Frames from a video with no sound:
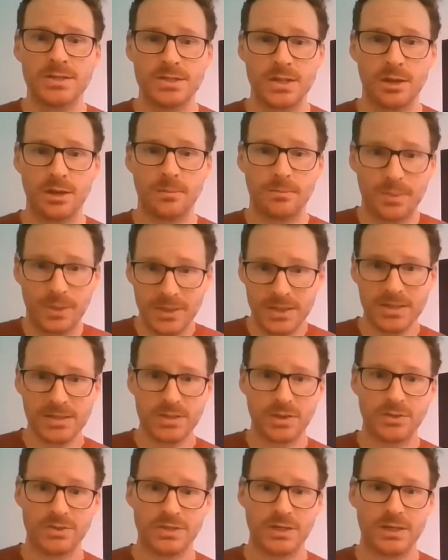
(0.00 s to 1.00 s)
So please
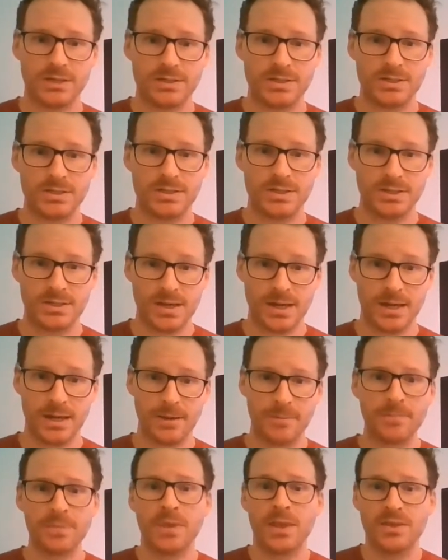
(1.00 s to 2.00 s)
contact us
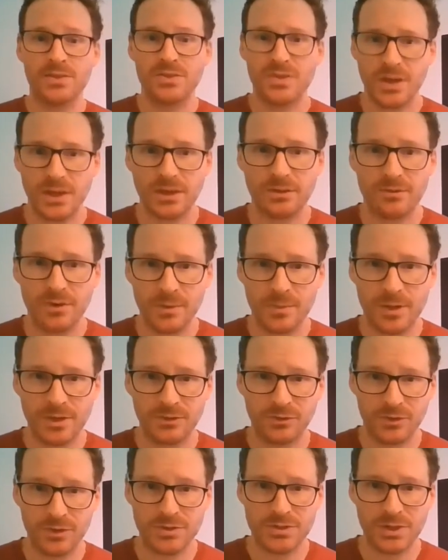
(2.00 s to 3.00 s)
today. Thank you very
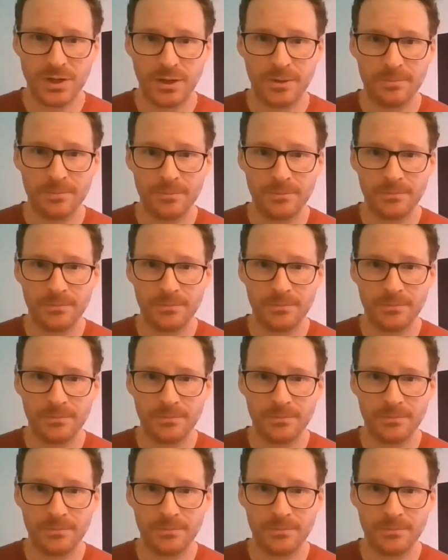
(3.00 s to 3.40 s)
much for your time.